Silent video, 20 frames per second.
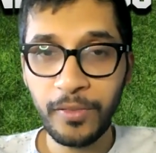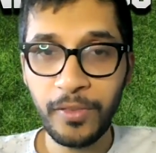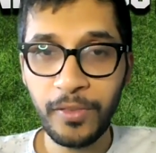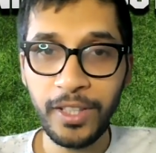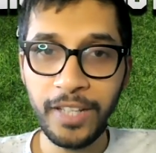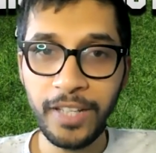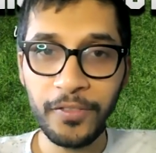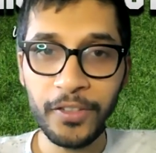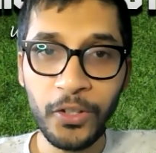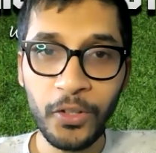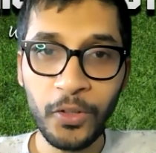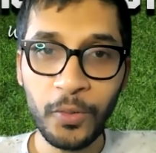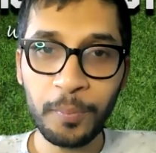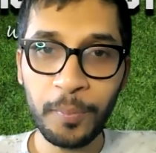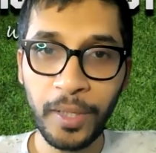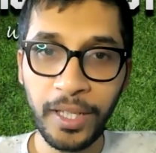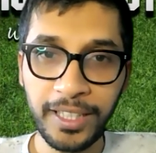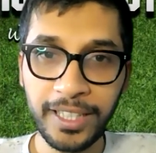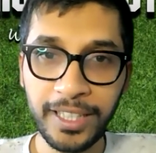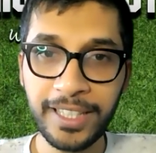We'll never know.
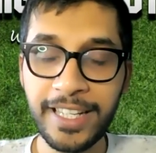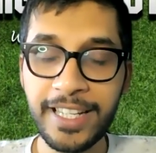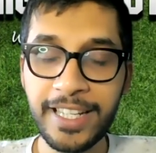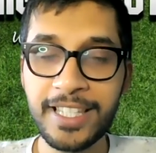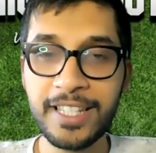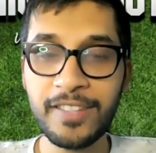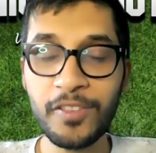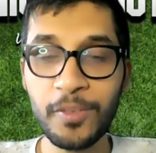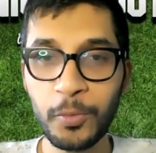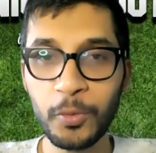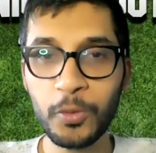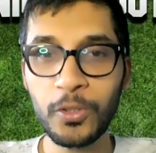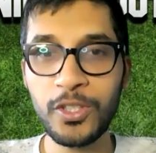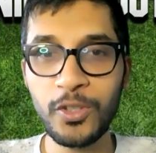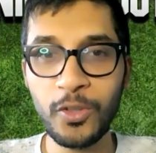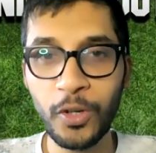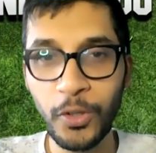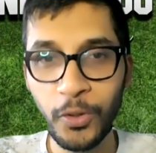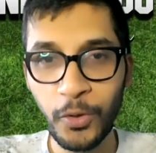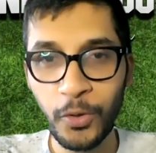But at least
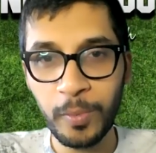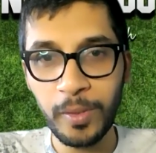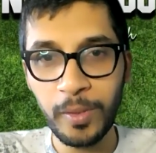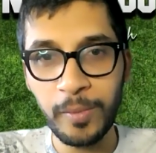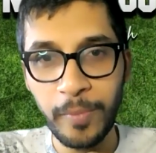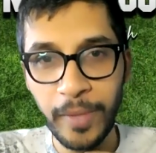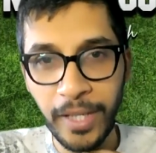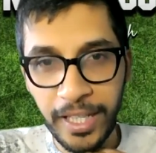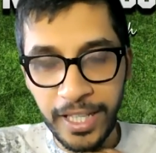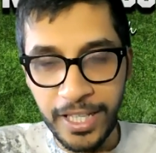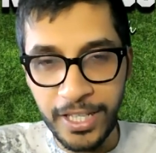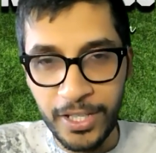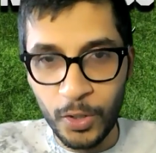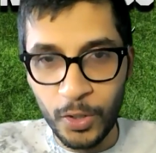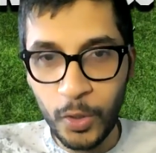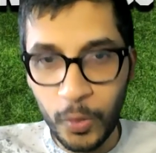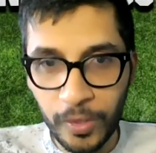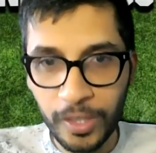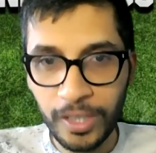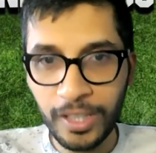Liverpool's quadruple bid is
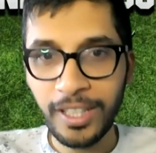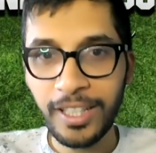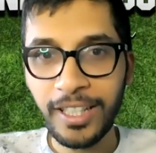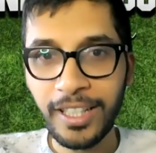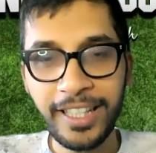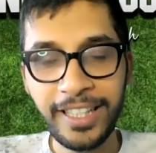over.